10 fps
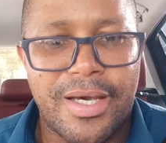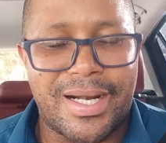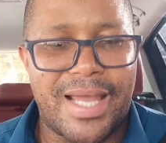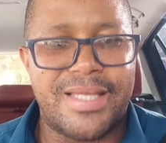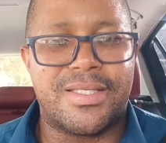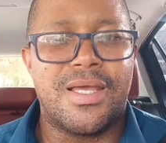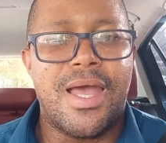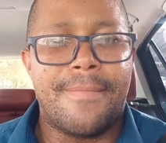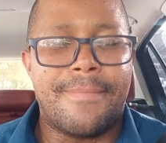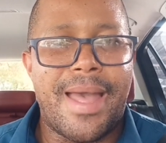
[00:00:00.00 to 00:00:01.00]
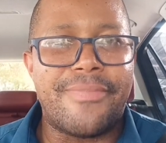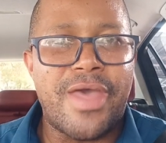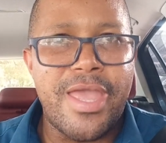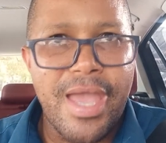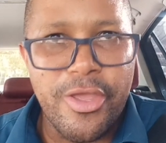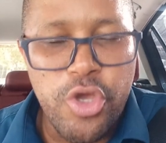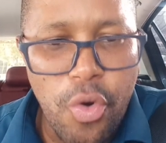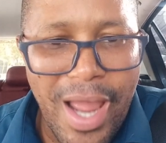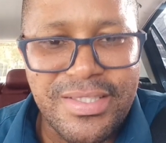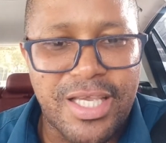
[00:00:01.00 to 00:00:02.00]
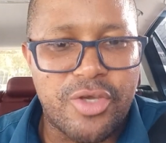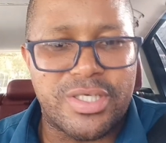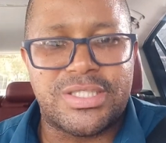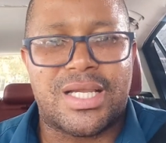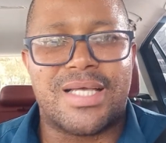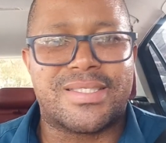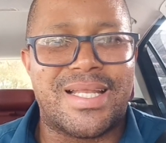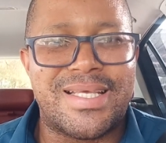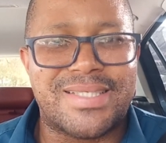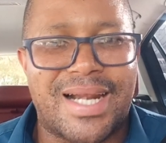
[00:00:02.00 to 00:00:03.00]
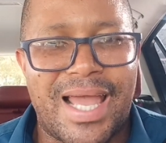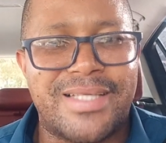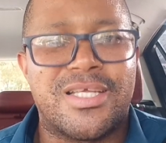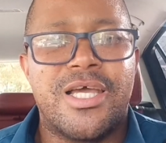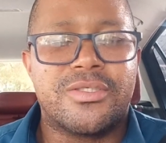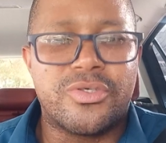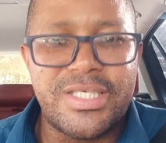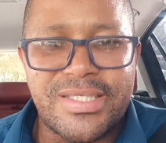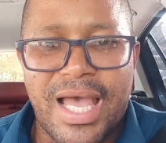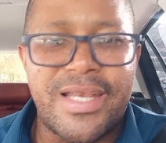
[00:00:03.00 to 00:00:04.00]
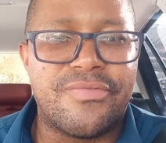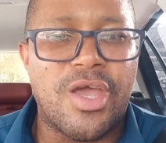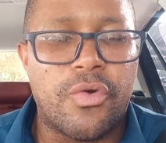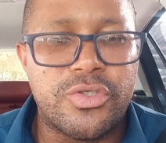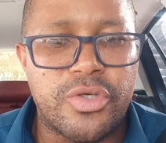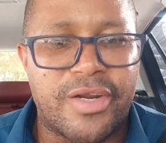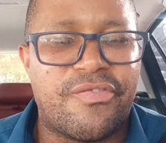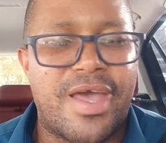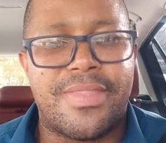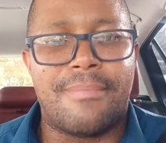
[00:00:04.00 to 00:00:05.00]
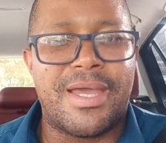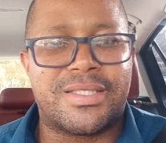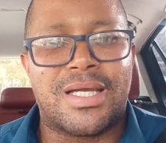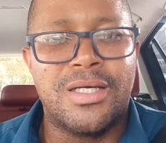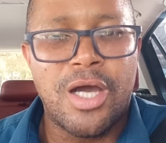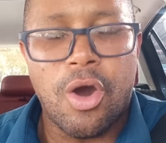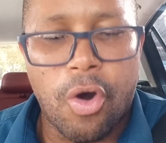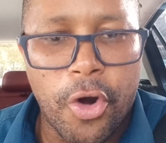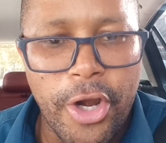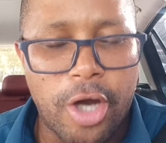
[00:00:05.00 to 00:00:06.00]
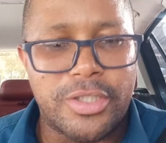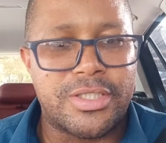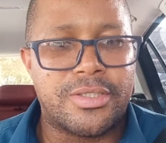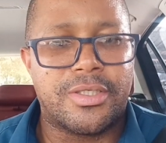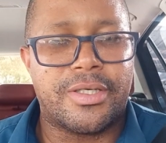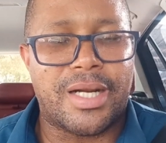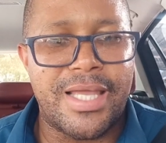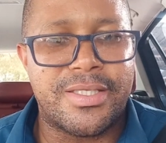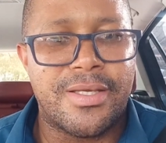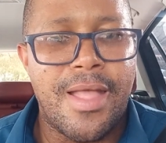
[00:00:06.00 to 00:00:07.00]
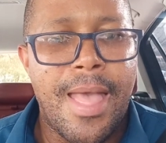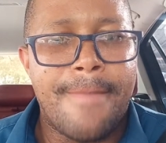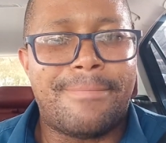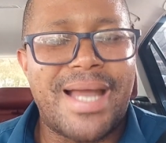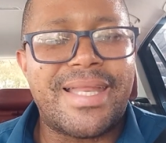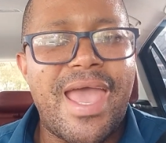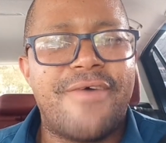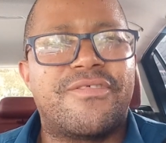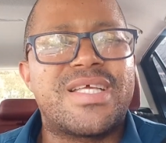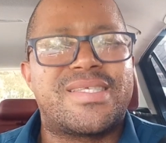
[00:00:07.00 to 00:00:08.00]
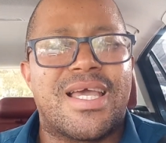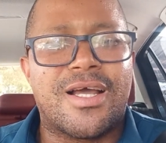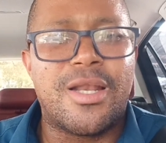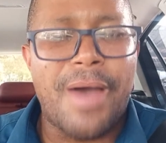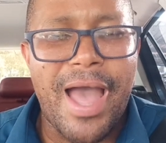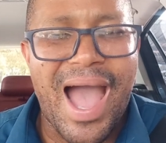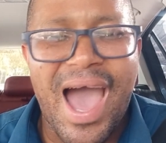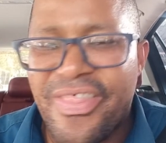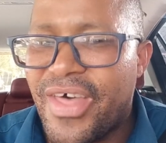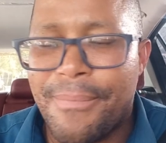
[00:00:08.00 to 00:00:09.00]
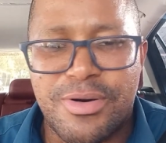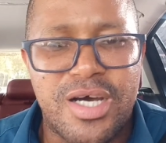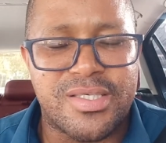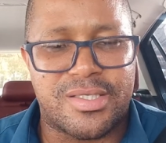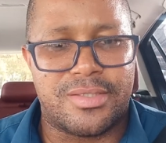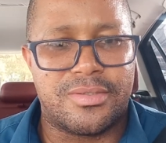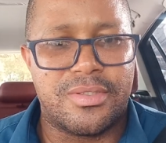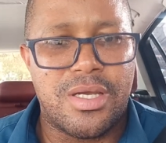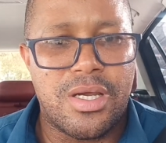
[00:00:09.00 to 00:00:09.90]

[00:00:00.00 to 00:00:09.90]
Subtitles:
right? The UN Security Council has a right to decide if they're going to refer the matter or not, right? But every single other person